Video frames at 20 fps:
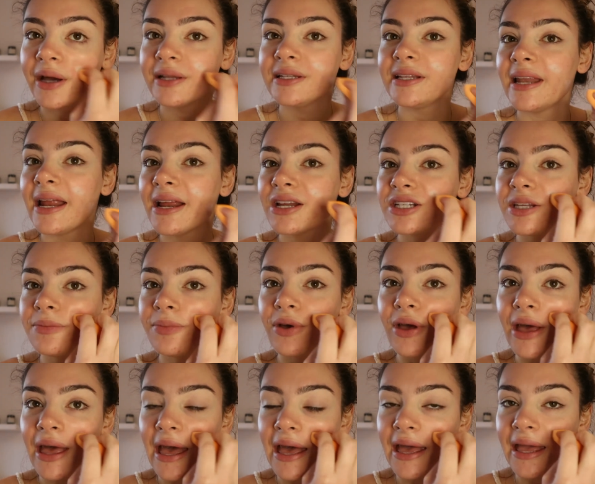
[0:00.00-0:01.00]
I did actually
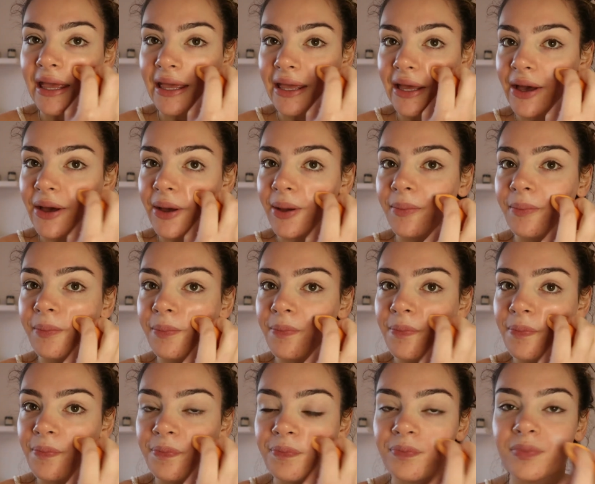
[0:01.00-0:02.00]
put a
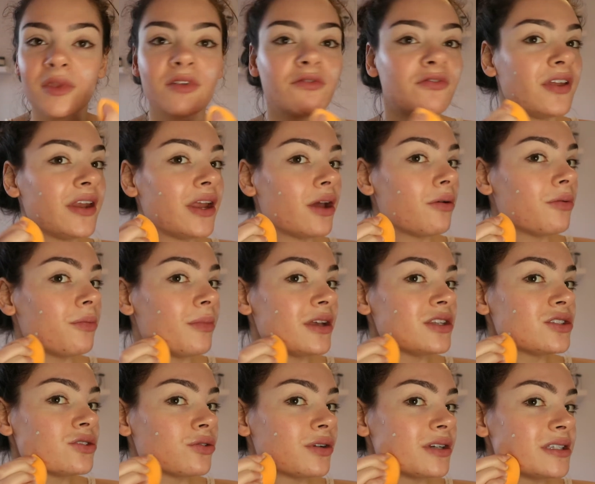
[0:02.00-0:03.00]
video off
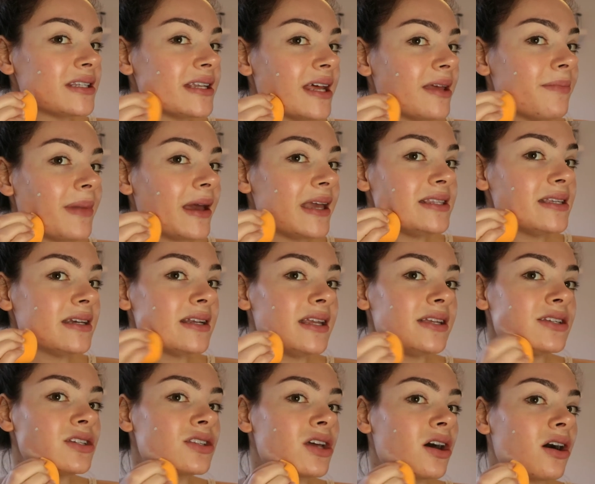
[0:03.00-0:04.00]
my story today,
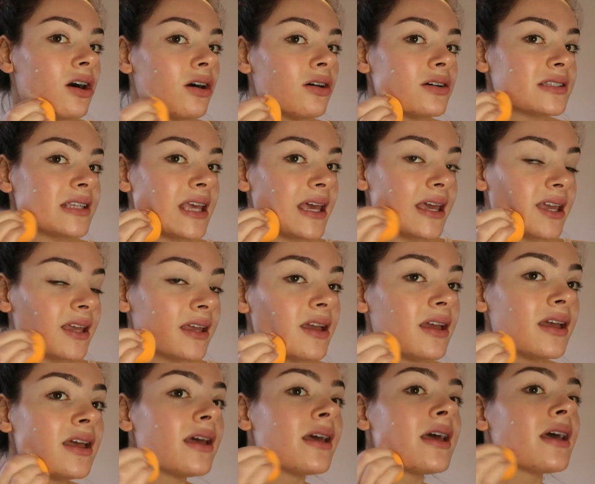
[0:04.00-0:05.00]
basically just
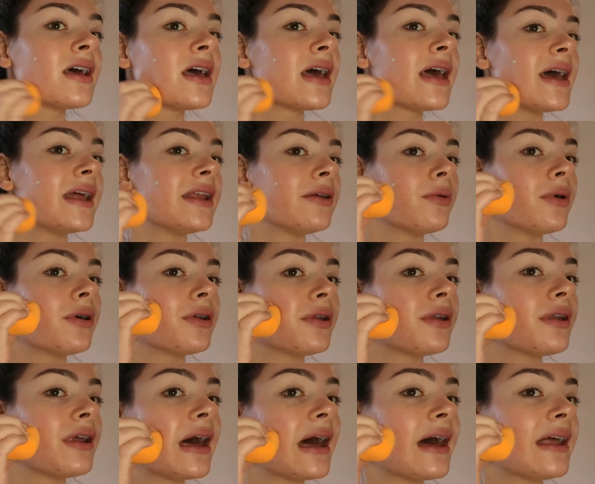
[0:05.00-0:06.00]
asking
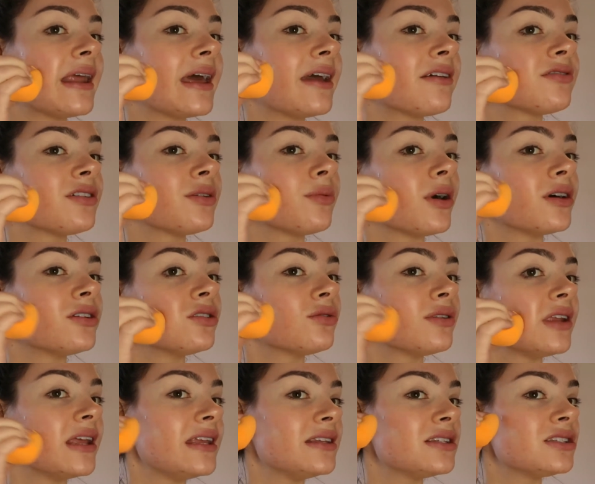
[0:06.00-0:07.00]
anyone and everyone
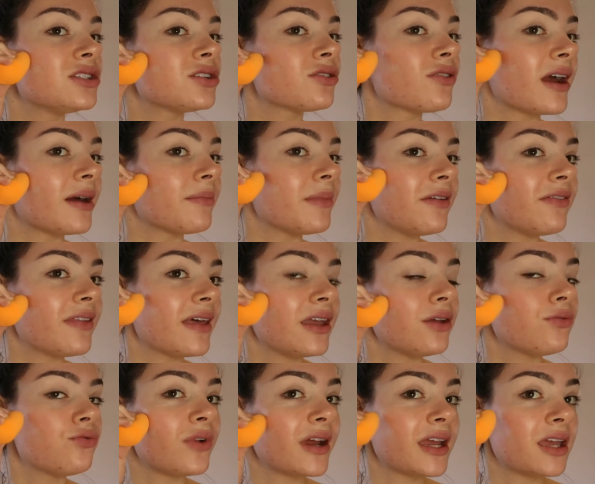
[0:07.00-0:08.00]
on Instagram if they
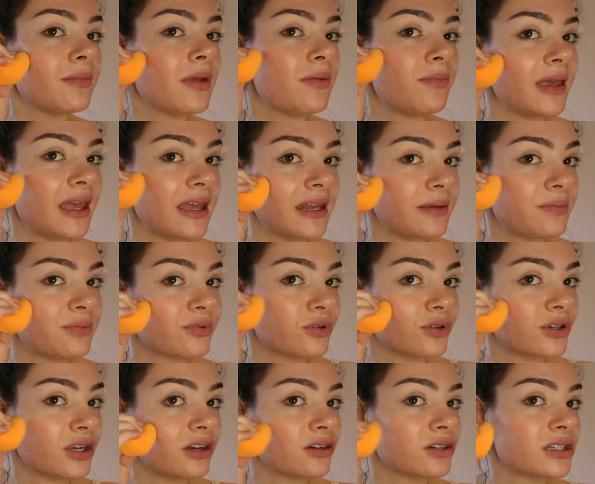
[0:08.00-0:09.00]
can recommend me any
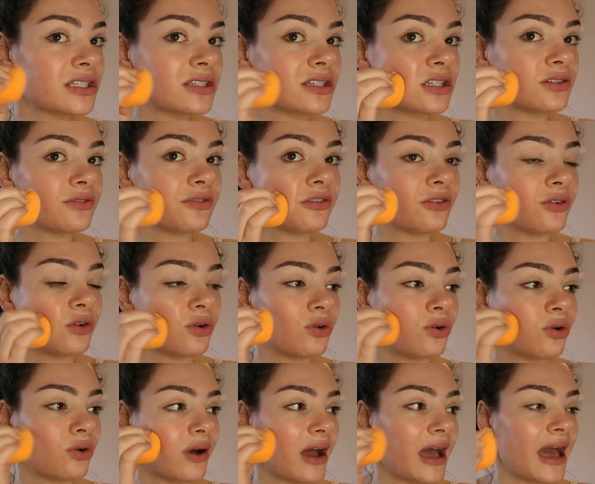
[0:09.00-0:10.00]
product
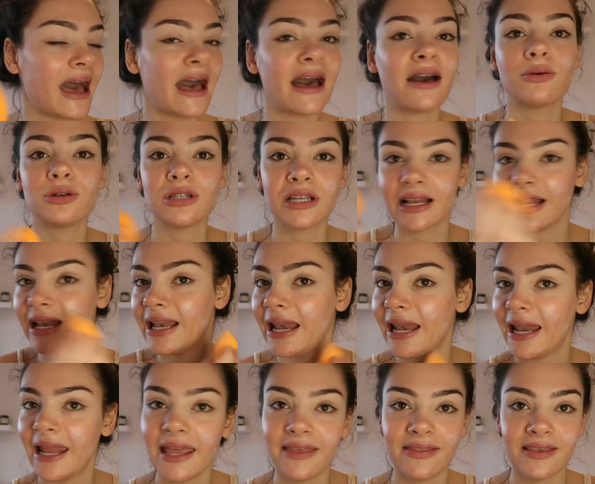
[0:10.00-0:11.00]
for how to
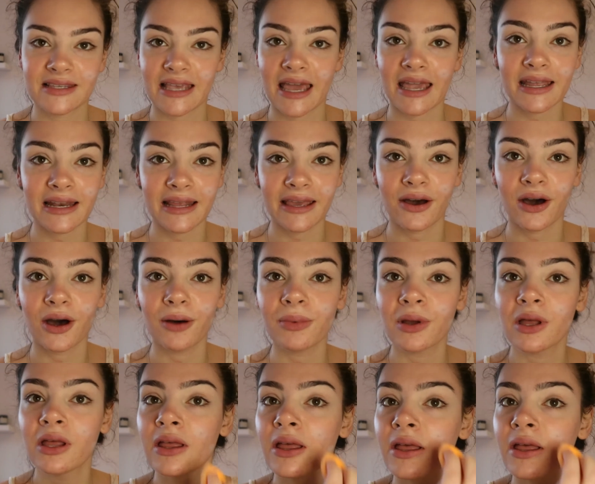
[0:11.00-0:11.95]
clear this acne up.